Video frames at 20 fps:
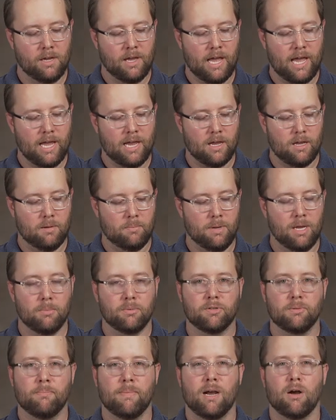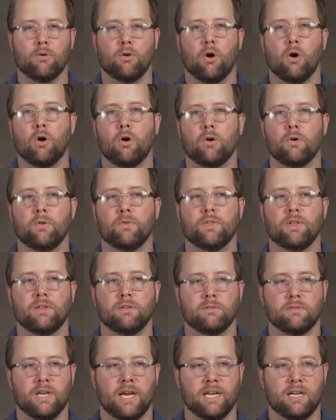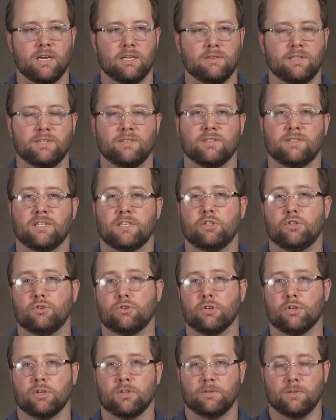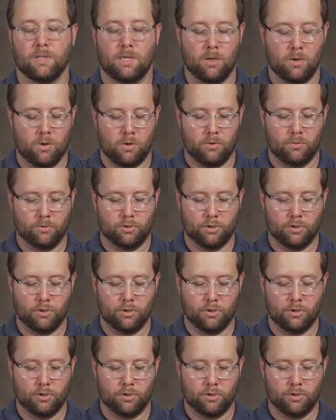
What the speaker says: and be able to mount all the Nikon lenses that you currently own.